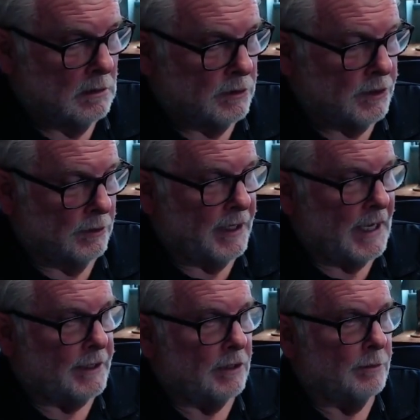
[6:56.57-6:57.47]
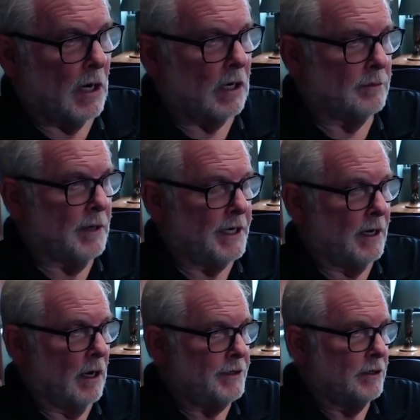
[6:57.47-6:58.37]
So yet you borrowed money
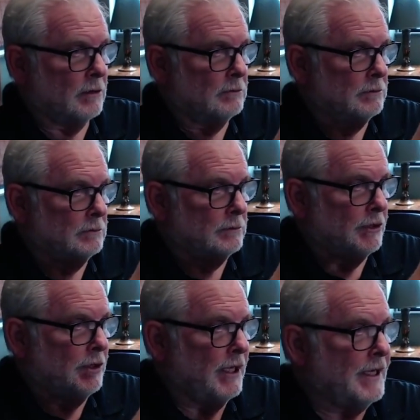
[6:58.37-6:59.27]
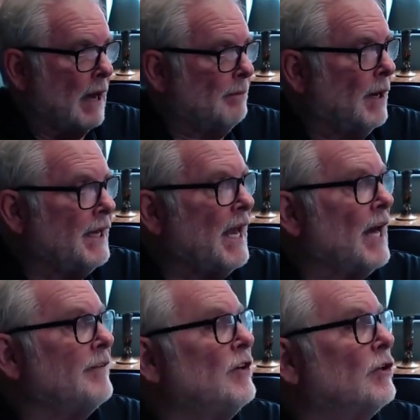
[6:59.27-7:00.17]
on your, he got money out of your